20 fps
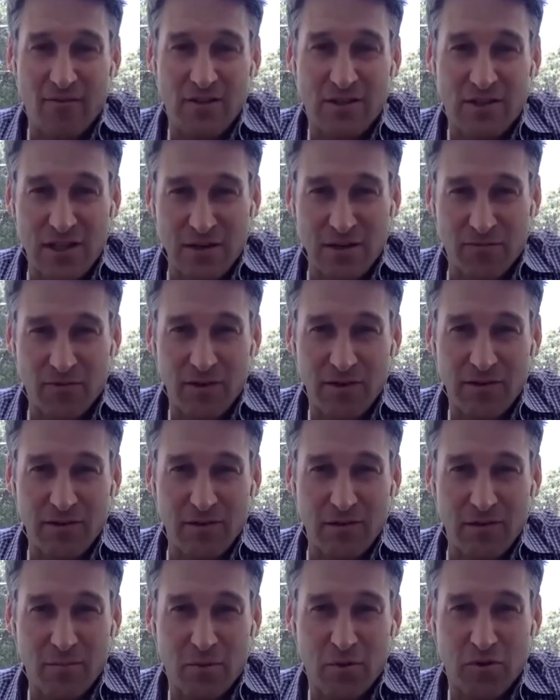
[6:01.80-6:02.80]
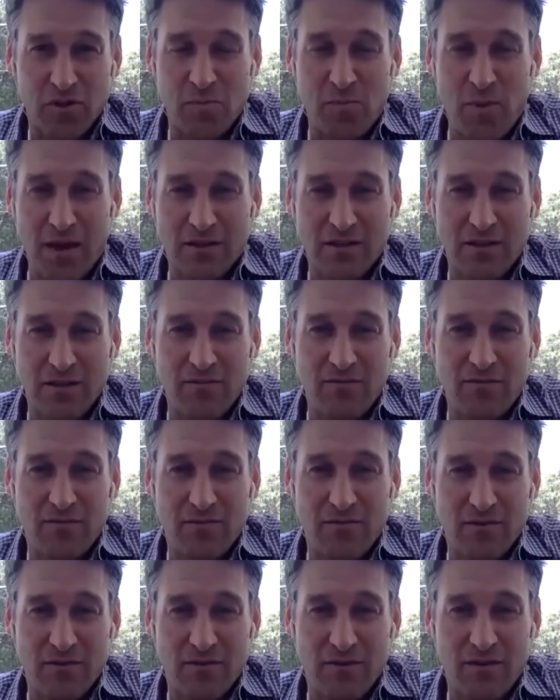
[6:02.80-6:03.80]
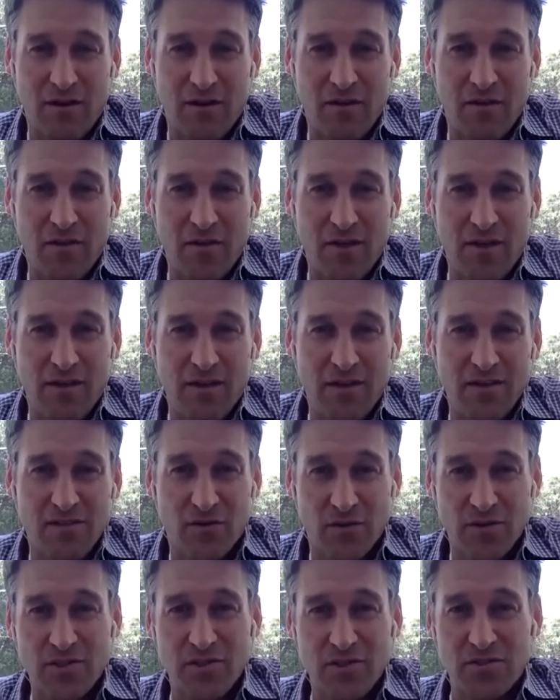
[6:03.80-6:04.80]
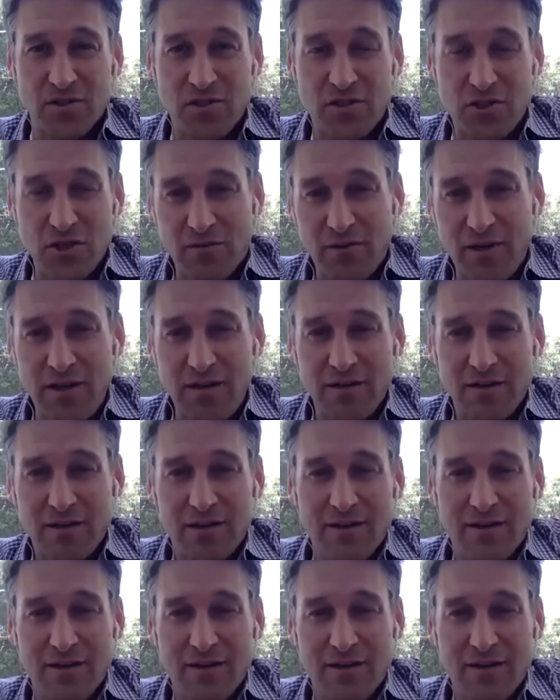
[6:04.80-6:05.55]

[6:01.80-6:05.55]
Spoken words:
a different perspective on things versus a jury.